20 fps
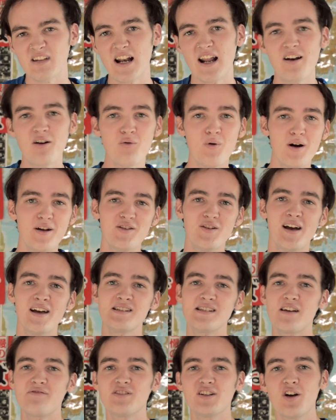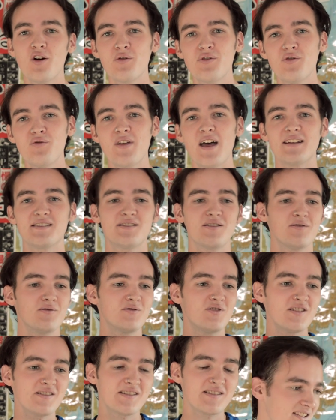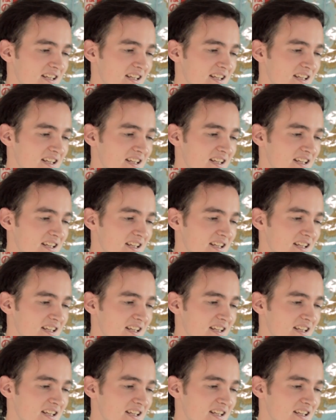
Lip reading: And I don't want you guys to have to go through that, so just